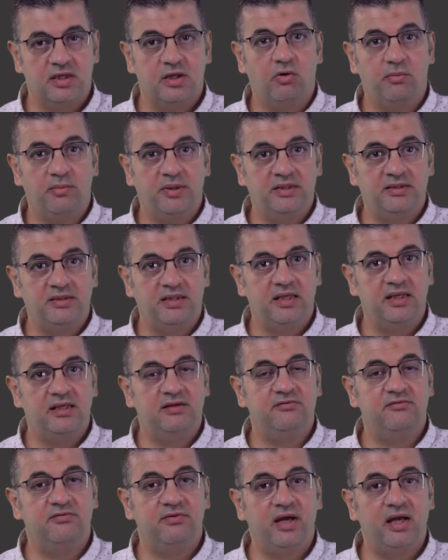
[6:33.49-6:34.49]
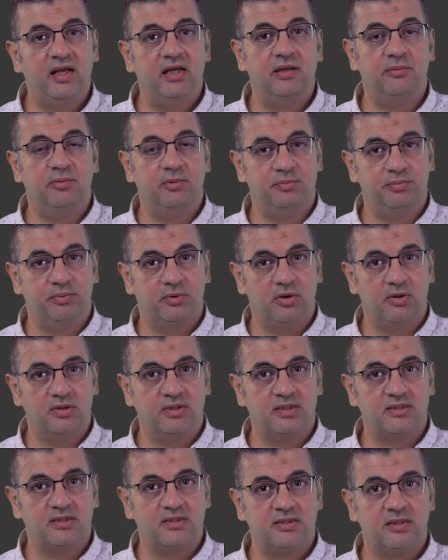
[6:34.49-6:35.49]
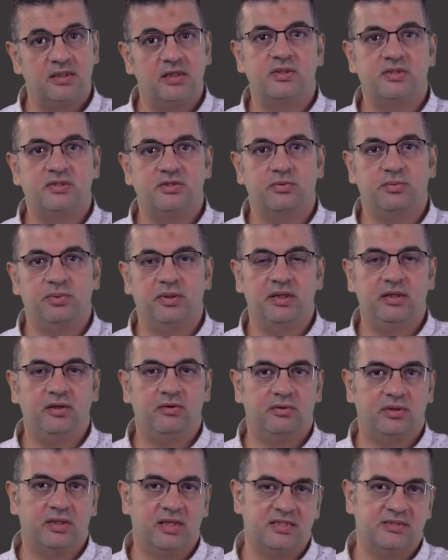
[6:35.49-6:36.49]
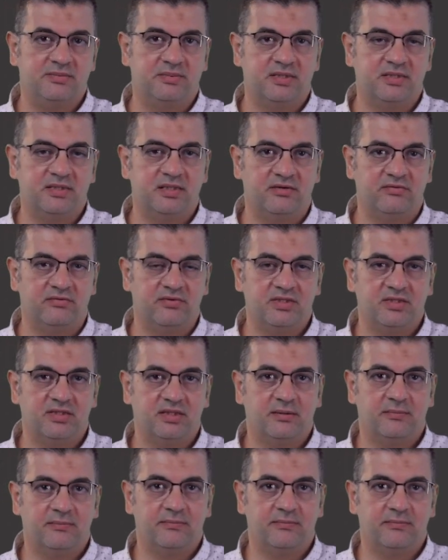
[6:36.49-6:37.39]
who maintain valuable products with superior customer service.